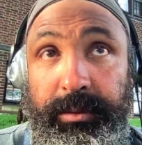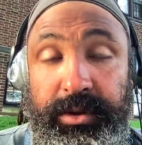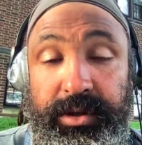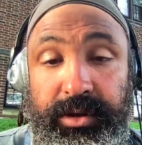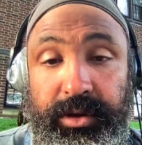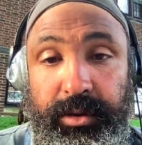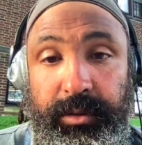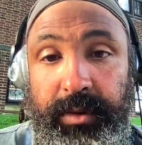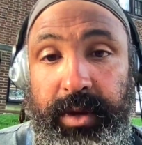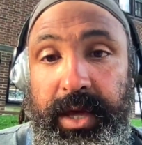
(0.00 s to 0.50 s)

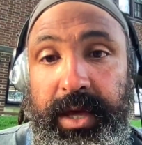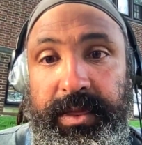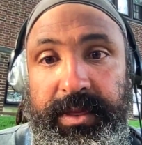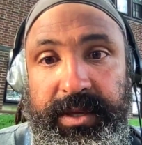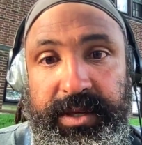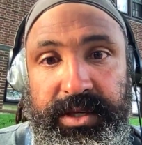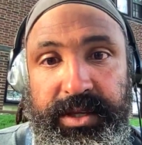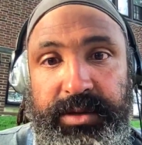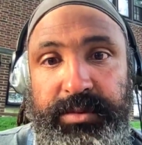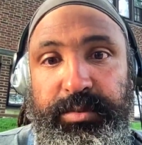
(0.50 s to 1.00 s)
So
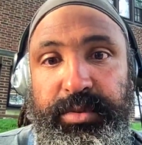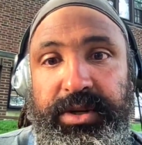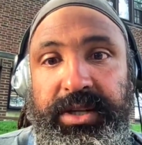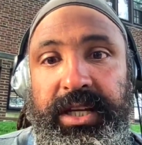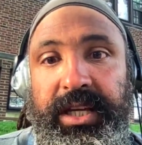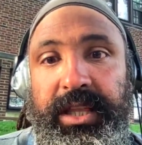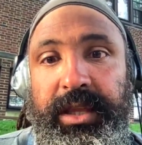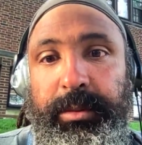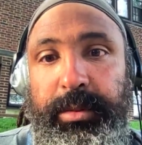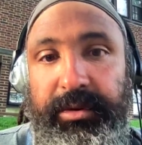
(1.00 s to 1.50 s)
this is
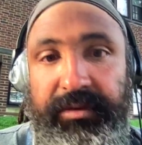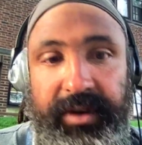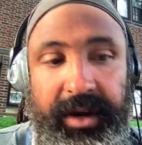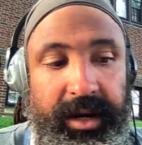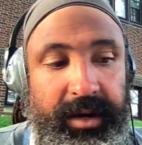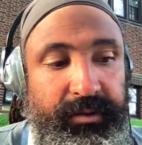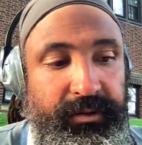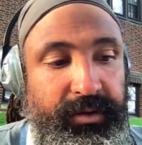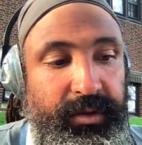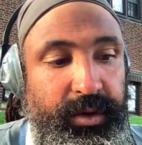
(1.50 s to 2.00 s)
particularly
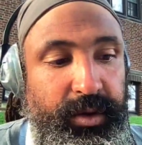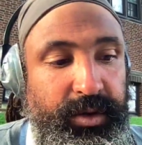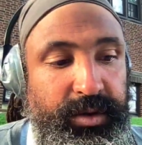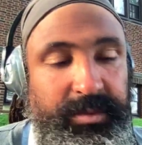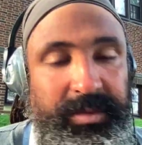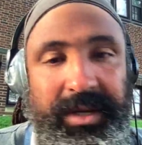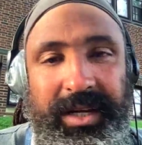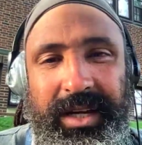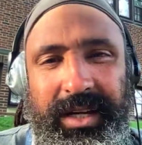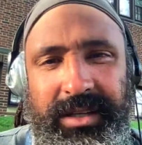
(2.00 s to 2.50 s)
provided for those,
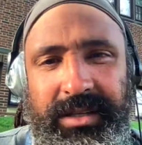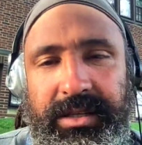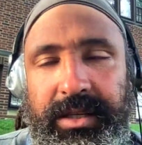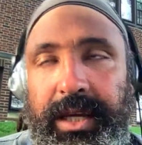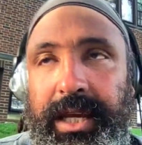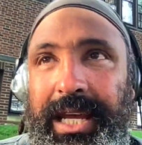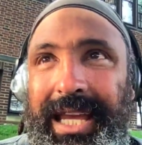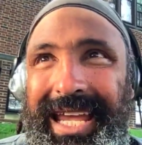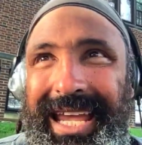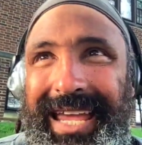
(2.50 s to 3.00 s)
because
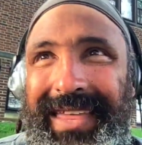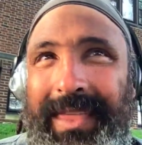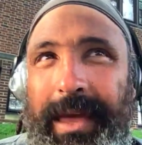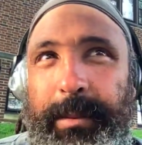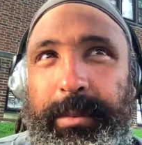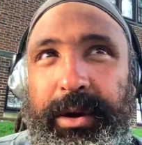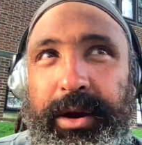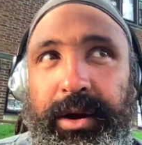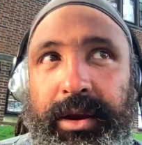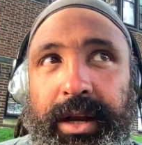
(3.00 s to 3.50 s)
in that
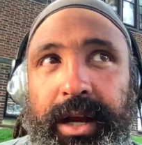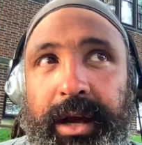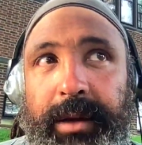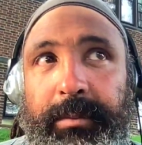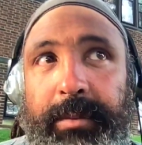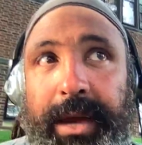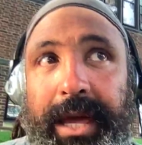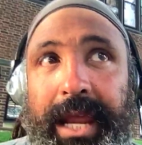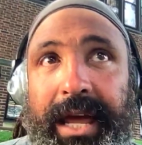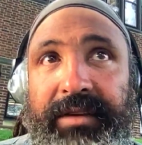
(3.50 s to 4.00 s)
paradigm,
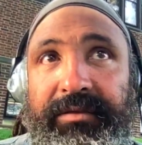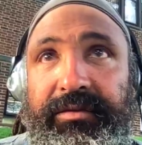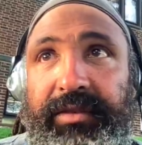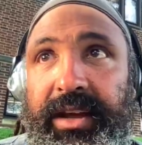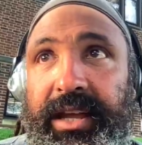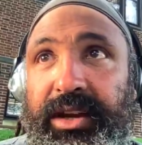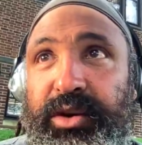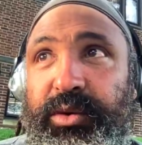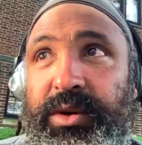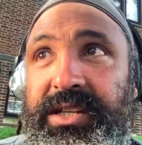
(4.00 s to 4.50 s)
men have
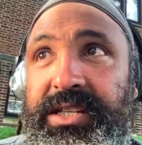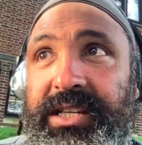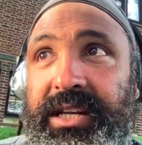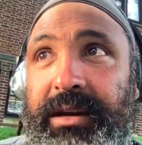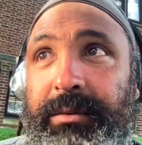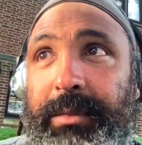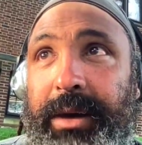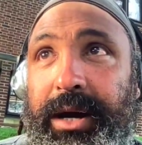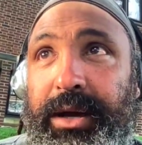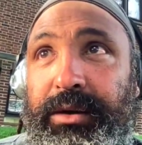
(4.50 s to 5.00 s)
increasing
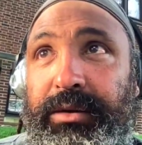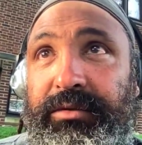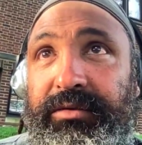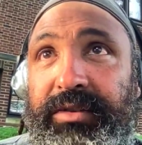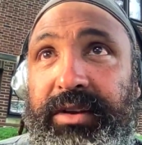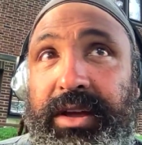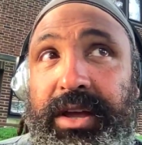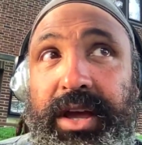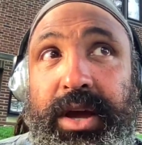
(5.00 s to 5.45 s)
amount of